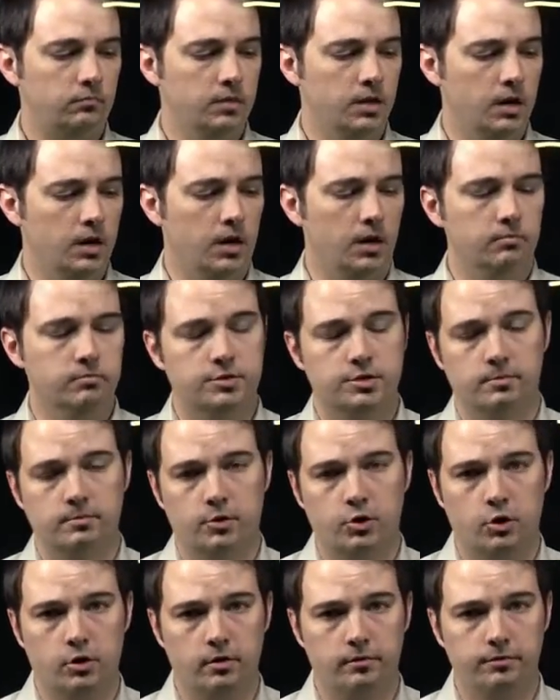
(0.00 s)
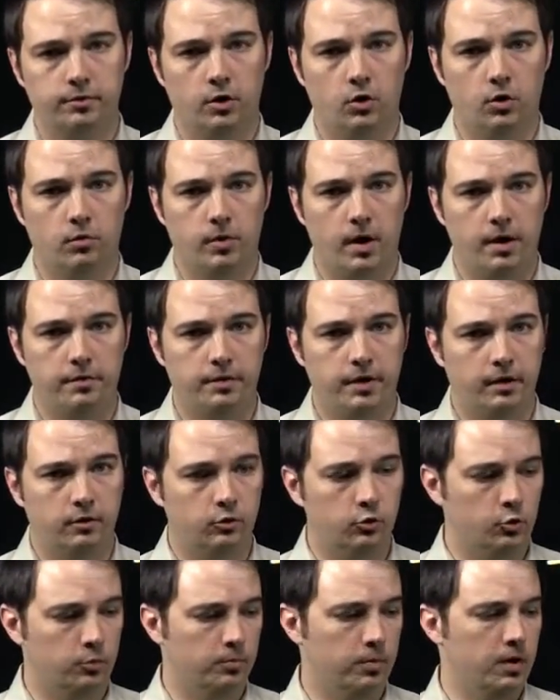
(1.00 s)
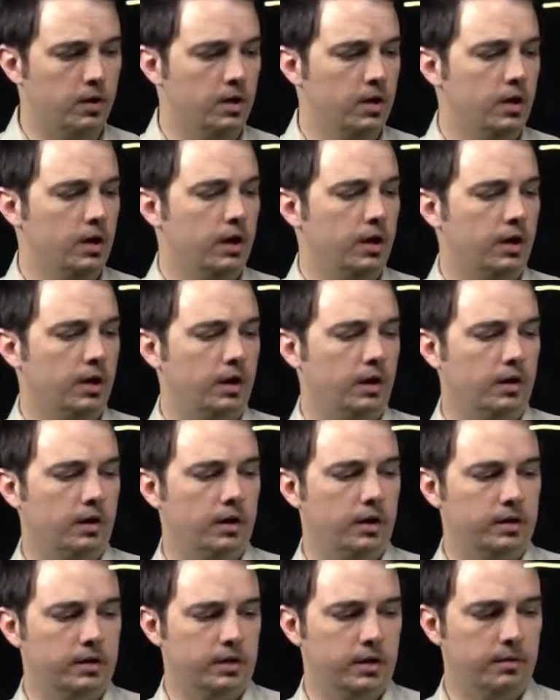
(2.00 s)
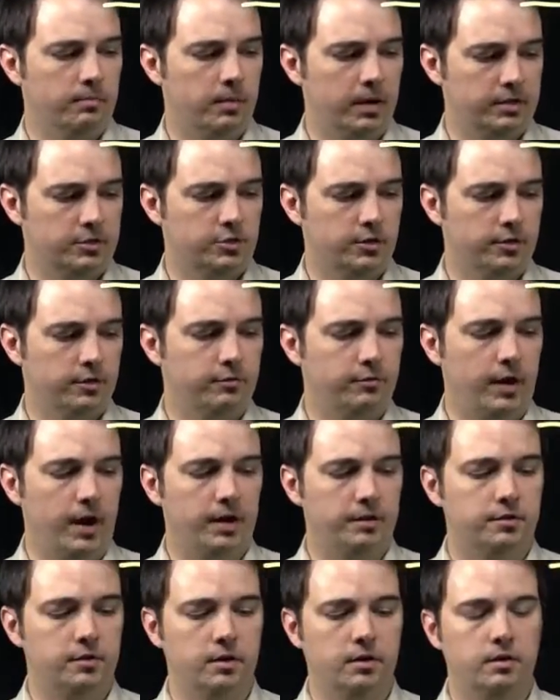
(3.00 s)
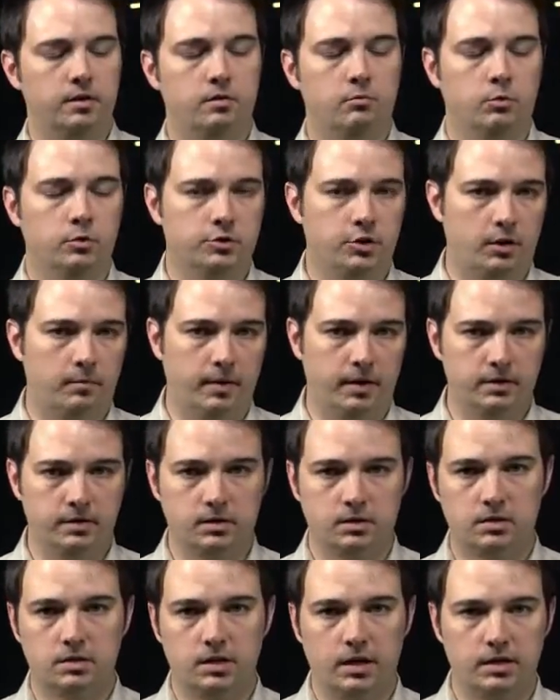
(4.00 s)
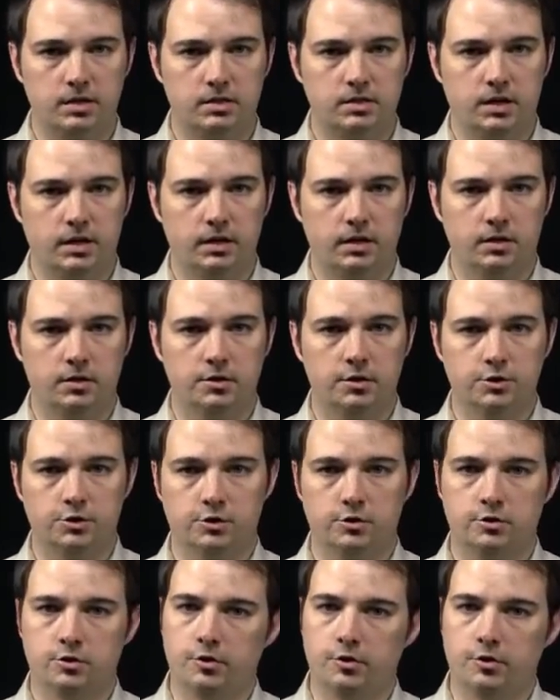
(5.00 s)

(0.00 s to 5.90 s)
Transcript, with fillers: um, some current flow around that loop uh, again, based on the fact that we're talking about the steady state condition.